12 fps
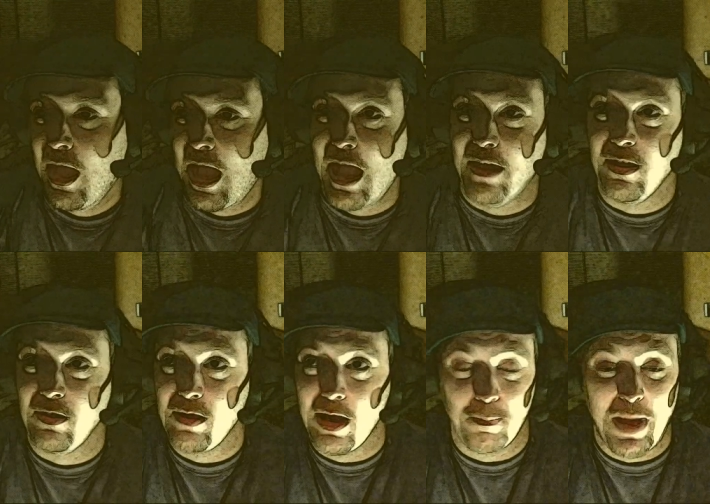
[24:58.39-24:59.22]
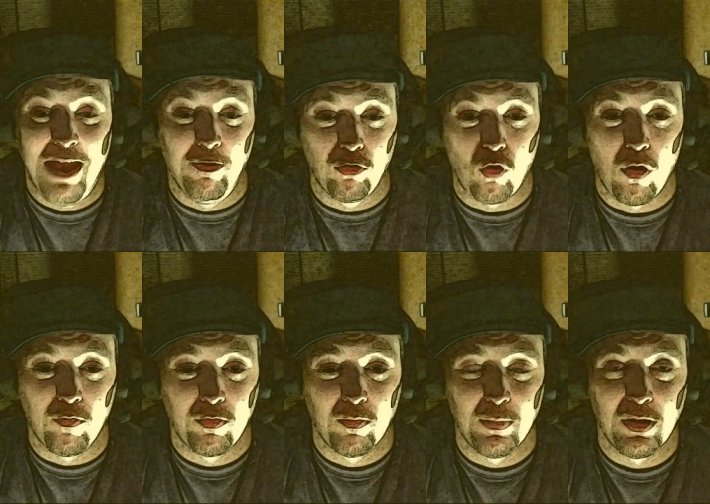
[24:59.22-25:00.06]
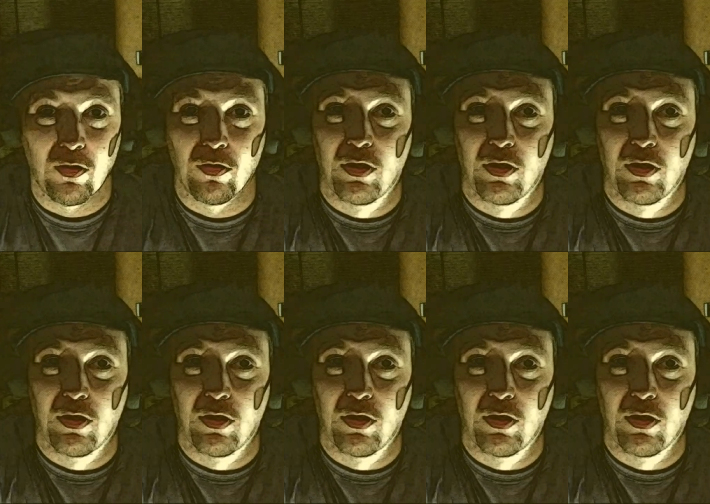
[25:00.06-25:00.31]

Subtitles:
And it pays off because